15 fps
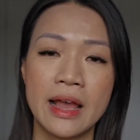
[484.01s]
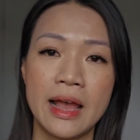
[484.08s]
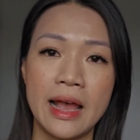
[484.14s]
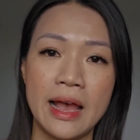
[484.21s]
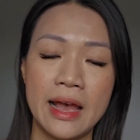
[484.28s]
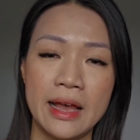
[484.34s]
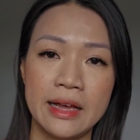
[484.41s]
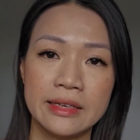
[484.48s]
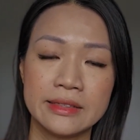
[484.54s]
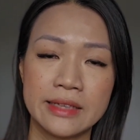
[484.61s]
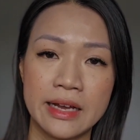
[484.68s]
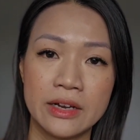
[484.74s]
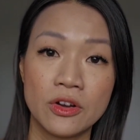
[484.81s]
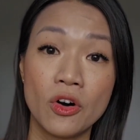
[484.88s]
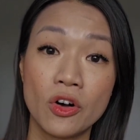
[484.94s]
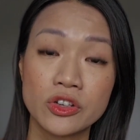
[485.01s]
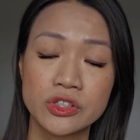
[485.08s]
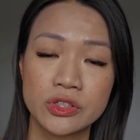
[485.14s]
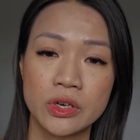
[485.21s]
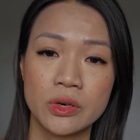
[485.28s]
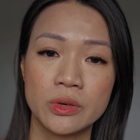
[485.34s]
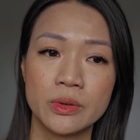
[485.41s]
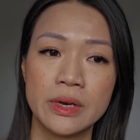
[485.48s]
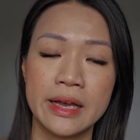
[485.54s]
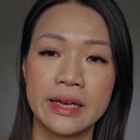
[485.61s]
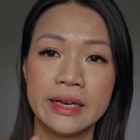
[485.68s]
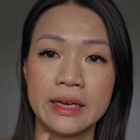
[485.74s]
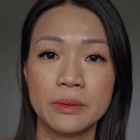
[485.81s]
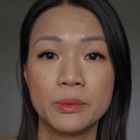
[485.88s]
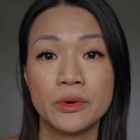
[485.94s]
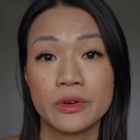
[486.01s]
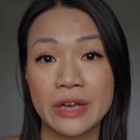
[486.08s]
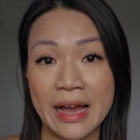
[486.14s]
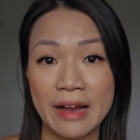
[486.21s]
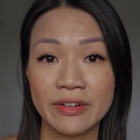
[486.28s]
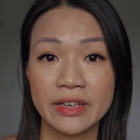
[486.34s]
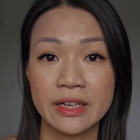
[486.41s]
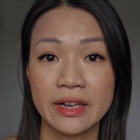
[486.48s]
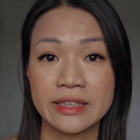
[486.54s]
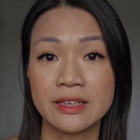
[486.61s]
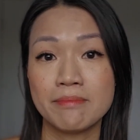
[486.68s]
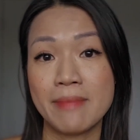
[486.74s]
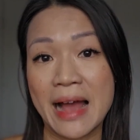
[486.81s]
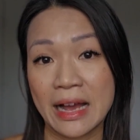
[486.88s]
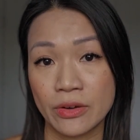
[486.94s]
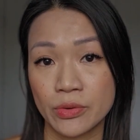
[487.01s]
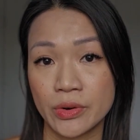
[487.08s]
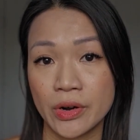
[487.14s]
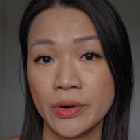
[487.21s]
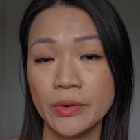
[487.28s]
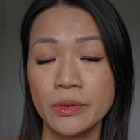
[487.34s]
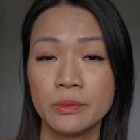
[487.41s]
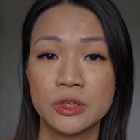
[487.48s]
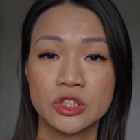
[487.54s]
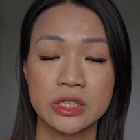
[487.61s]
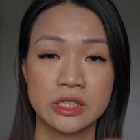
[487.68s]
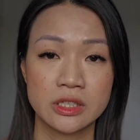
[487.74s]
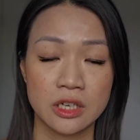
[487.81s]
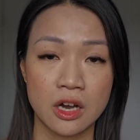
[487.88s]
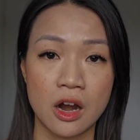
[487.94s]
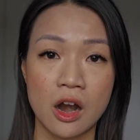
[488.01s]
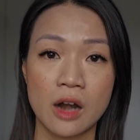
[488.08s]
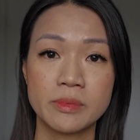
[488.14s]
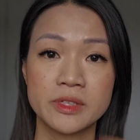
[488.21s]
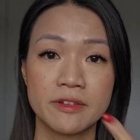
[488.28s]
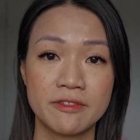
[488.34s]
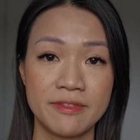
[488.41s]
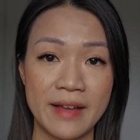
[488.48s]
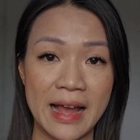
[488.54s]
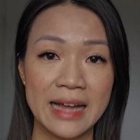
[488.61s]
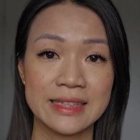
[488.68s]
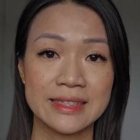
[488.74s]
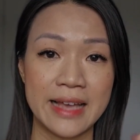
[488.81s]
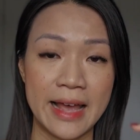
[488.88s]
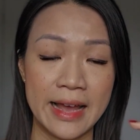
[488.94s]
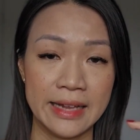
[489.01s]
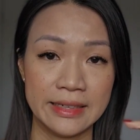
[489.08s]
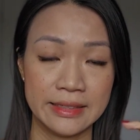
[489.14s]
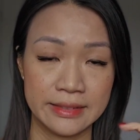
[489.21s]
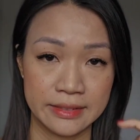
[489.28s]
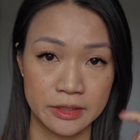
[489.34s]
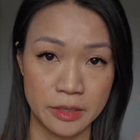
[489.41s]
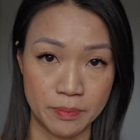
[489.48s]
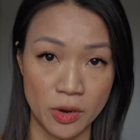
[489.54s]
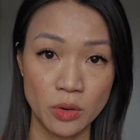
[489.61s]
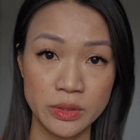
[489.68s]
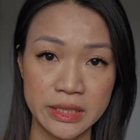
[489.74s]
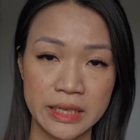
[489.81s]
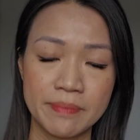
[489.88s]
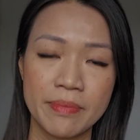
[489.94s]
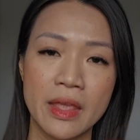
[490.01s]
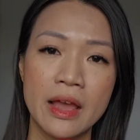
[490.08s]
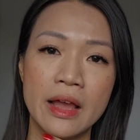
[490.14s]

And then also it will calculate the macro, which is the carbs, fats, and the protein.